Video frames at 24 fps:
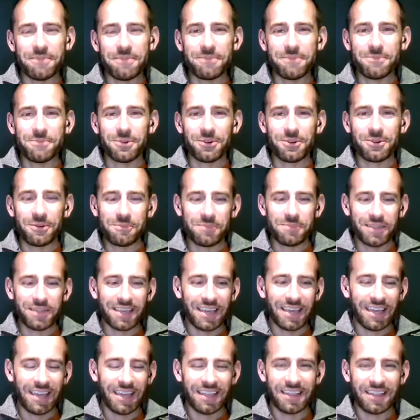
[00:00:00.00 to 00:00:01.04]
bit more
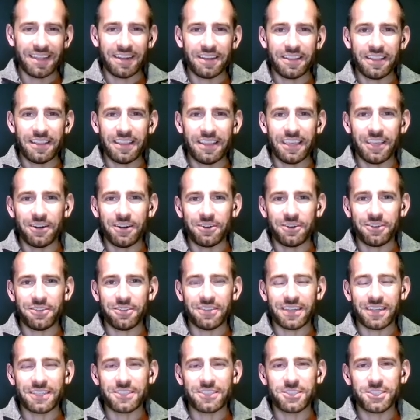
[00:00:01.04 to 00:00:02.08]
complicated, and, you know,
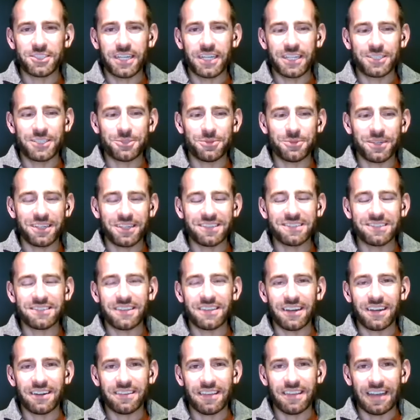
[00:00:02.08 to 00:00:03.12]
things change when you
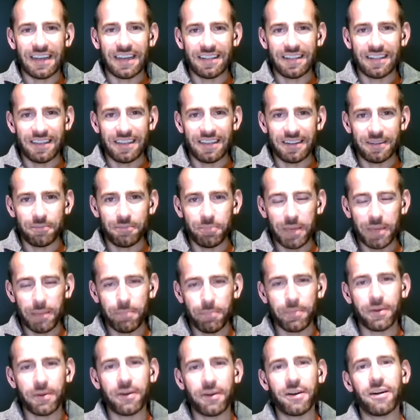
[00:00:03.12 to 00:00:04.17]
start to add in
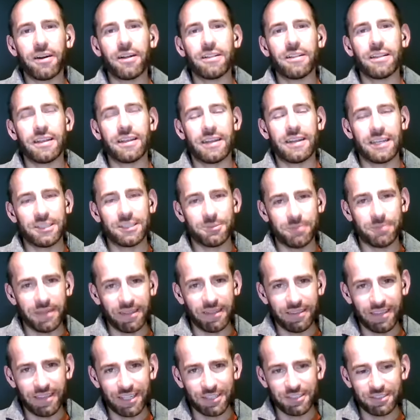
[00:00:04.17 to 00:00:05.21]
people and
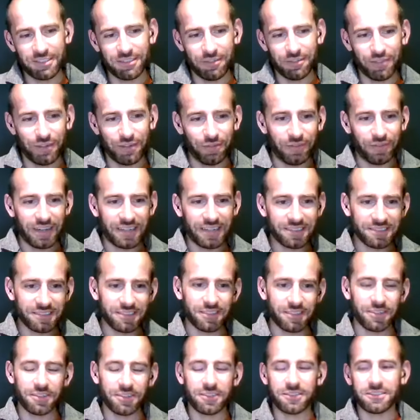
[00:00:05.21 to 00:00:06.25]
expectations of
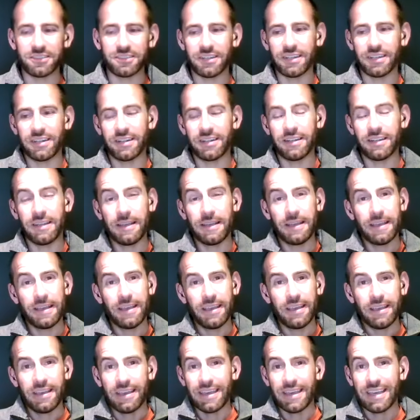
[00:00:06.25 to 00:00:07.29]
investors and,
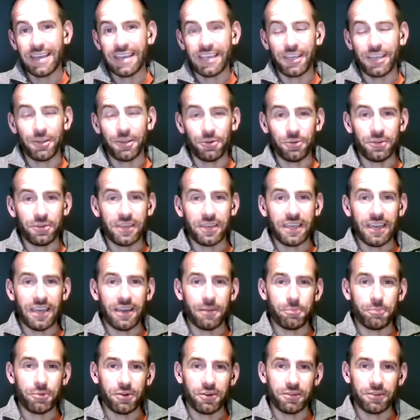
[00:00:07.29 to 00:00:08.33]
you know, get
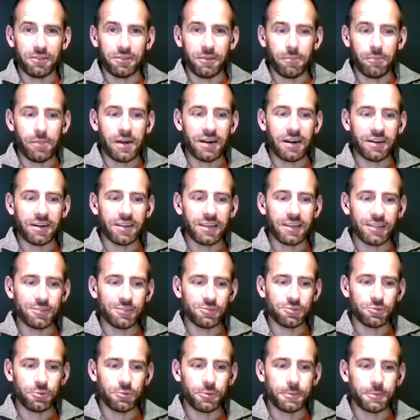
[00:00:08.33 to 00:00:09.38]
a product to market.
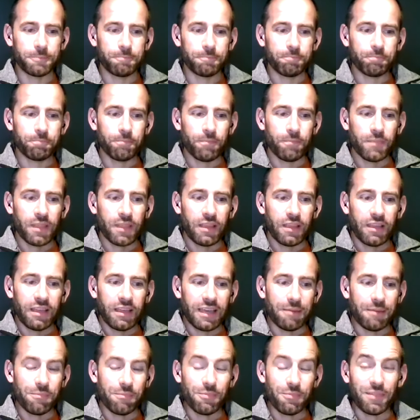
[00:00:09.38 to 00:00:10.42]
So
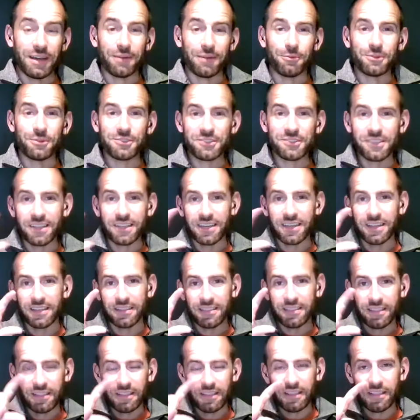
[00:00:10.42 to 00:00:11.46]
that was
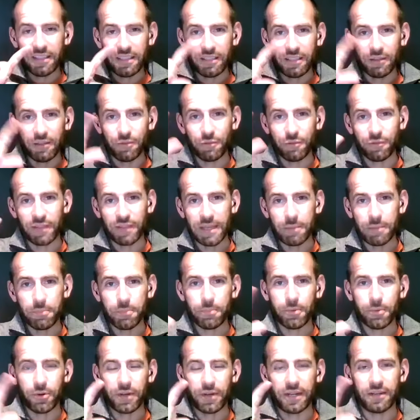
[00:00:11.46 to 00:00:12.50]
the flip
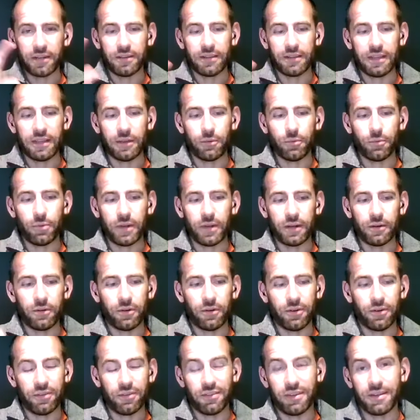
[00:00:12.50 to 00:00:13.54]
point, like
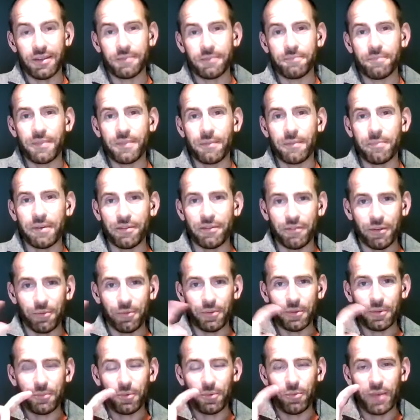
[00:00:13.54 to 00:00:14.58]
the pivot
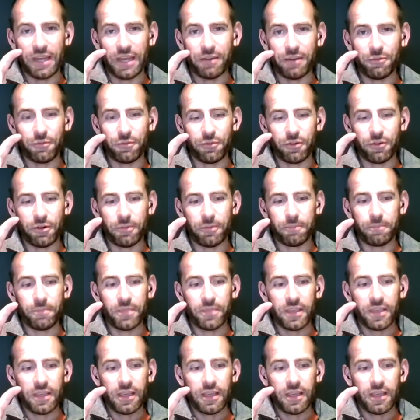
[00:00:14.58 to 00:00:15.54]
when we went from